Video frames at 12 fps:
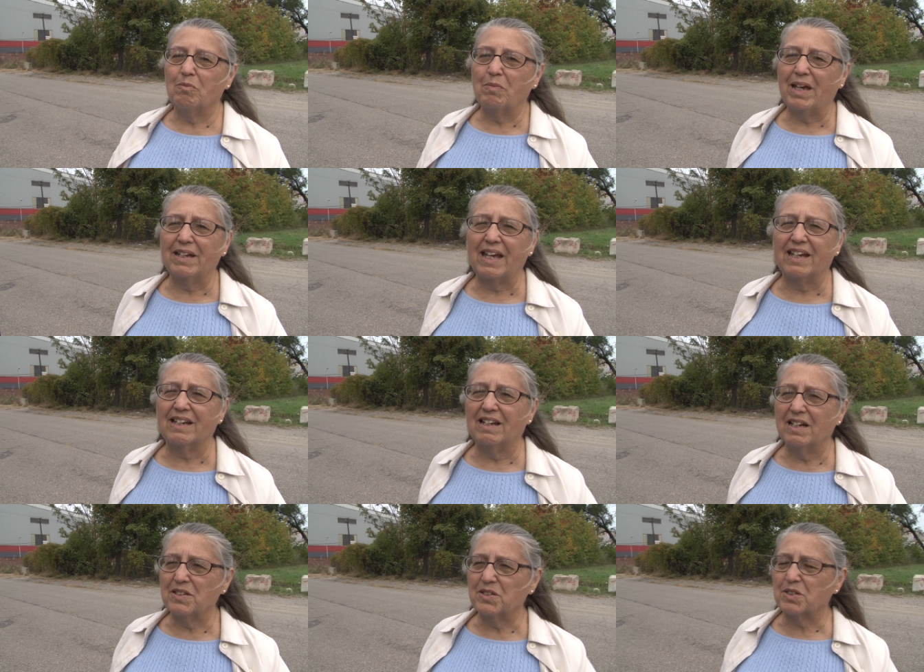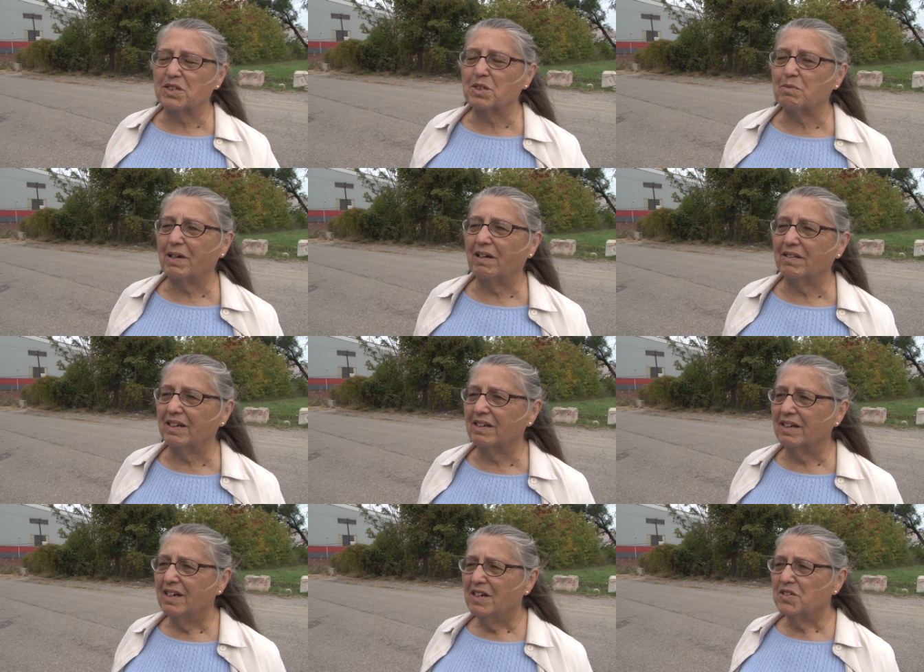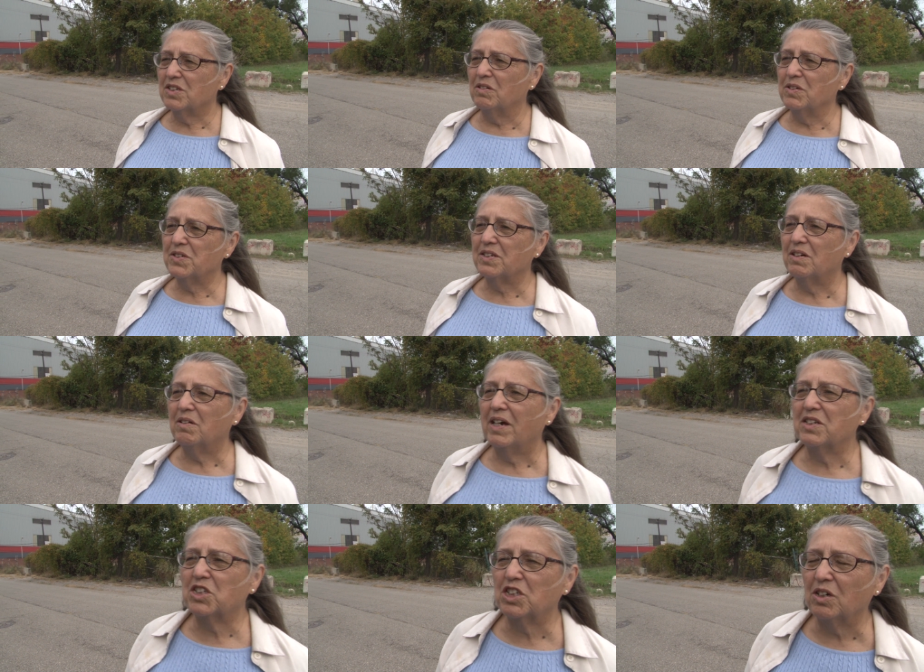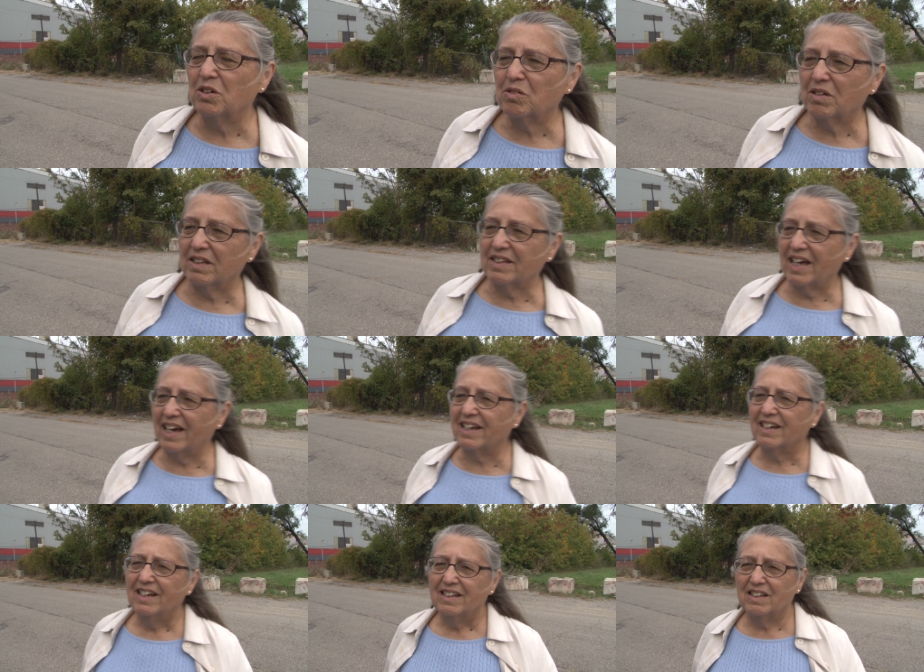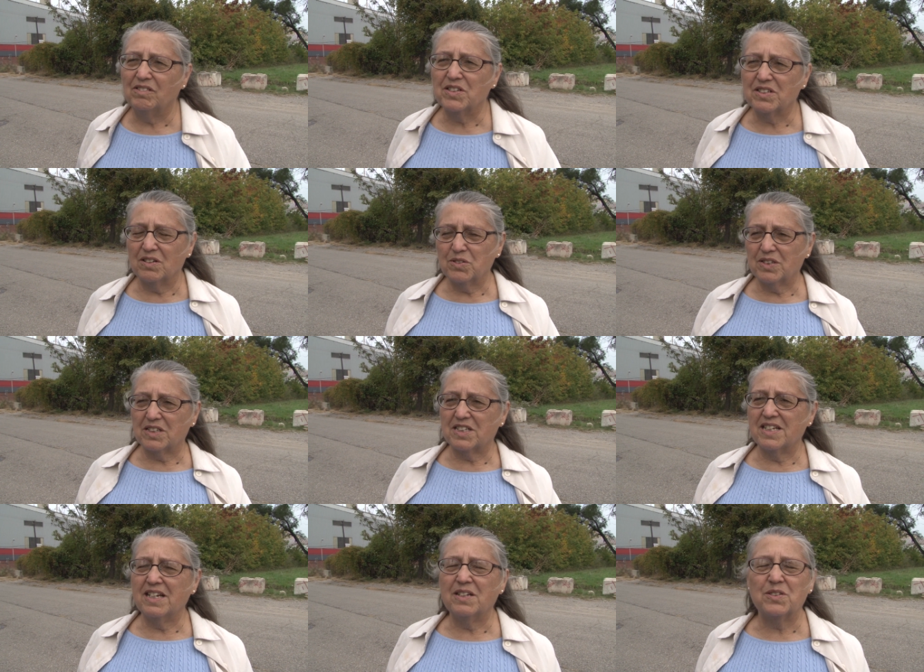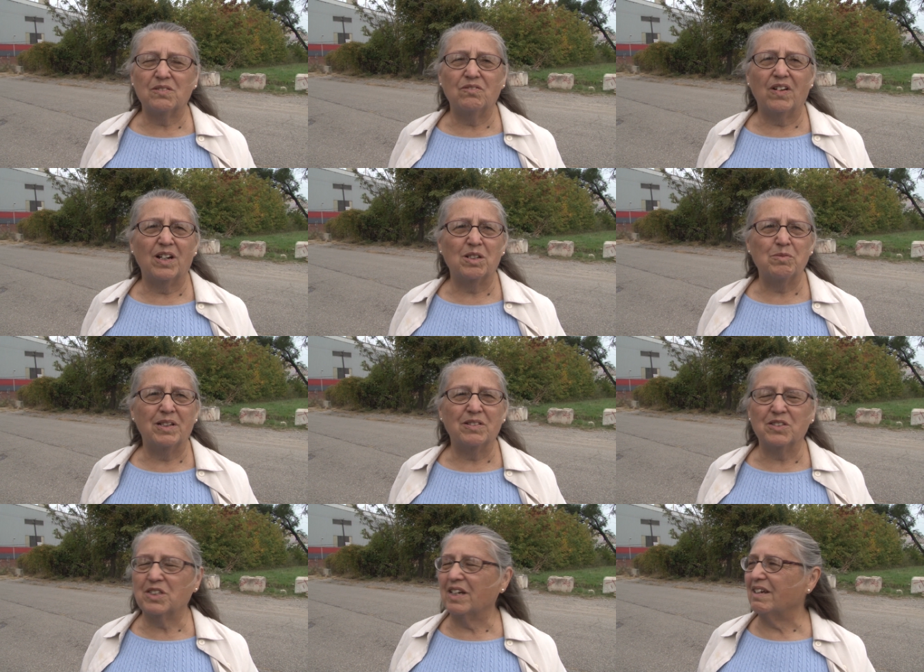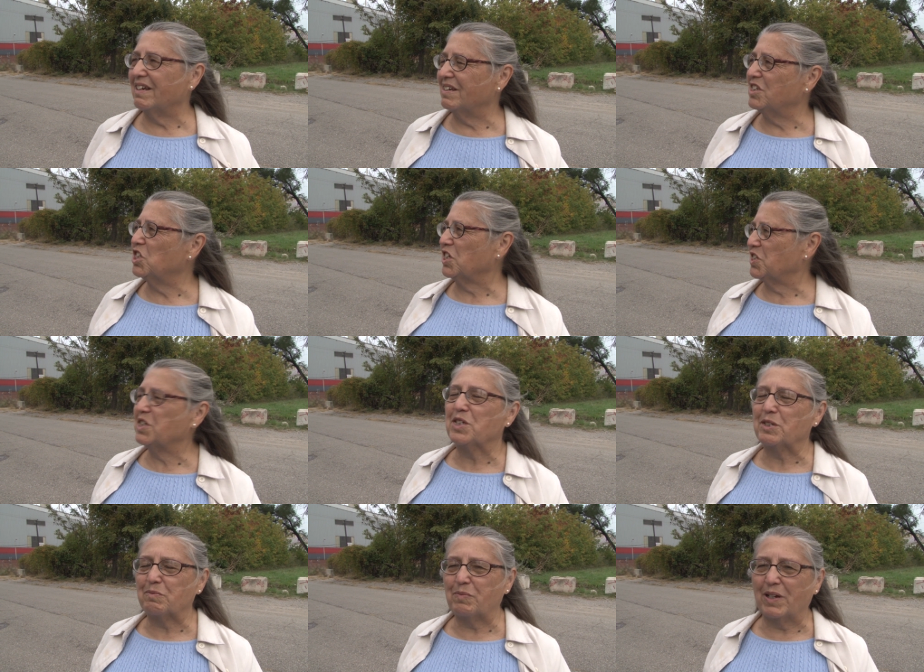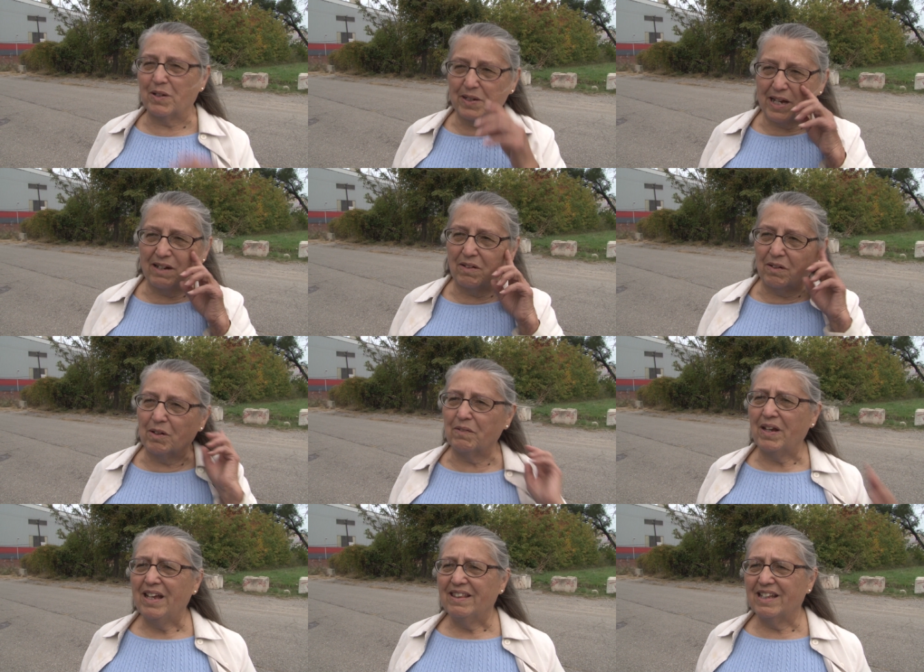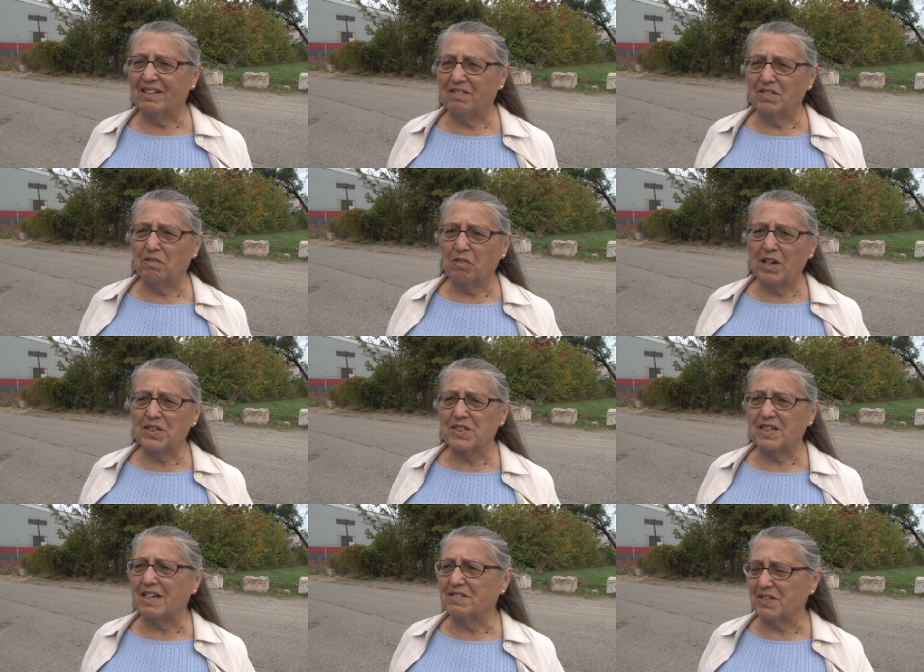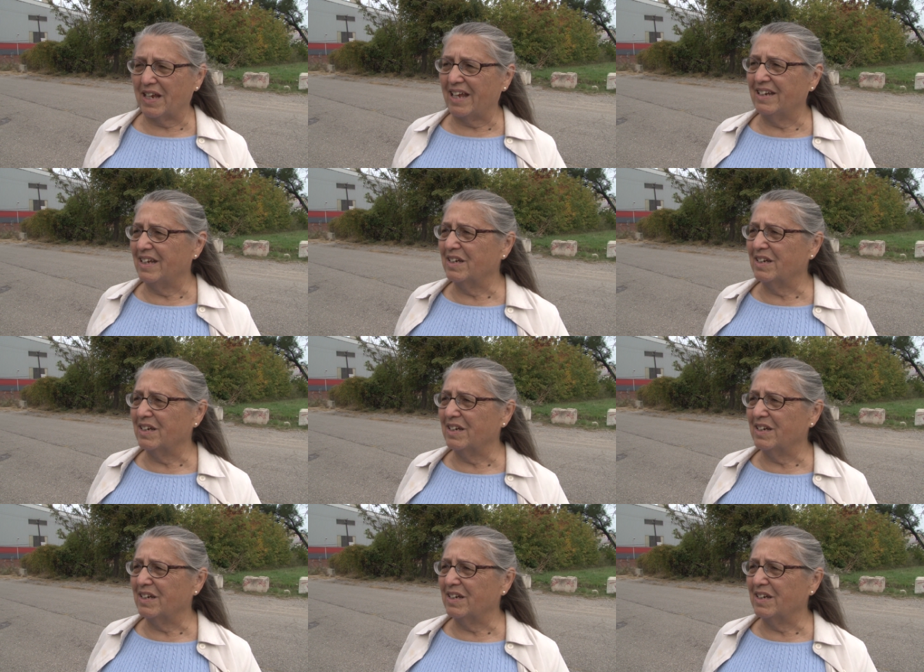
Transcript: made headlines just about, that so-and-so has shown that there is no such thing as environmental injustice, because, or that race and